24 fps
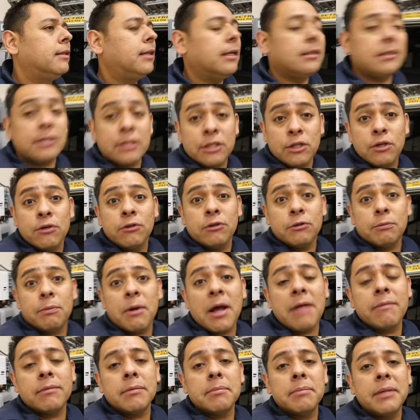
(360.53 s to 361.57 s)
That's a huge
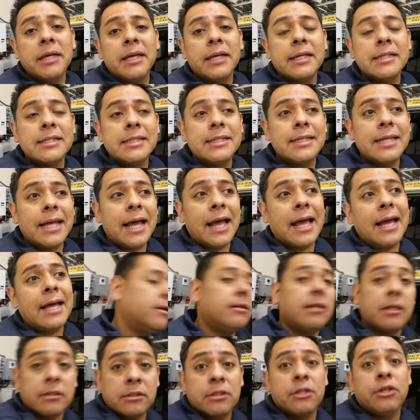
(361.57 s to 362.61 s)
problem because
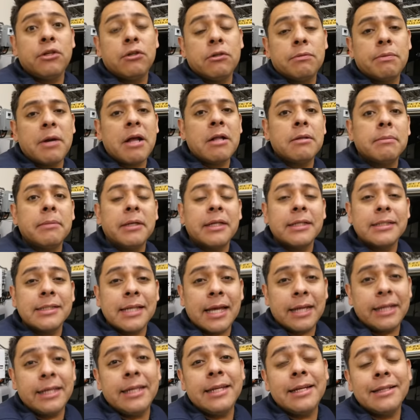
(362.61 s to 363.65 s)
that that's a huge problem because
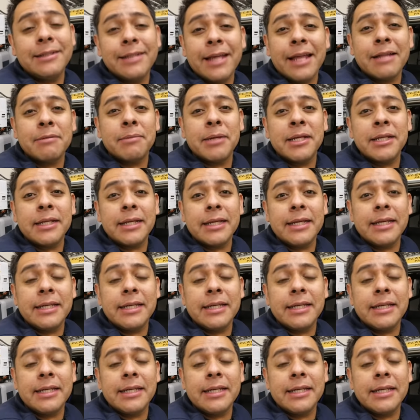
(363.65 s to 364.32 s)
that heating element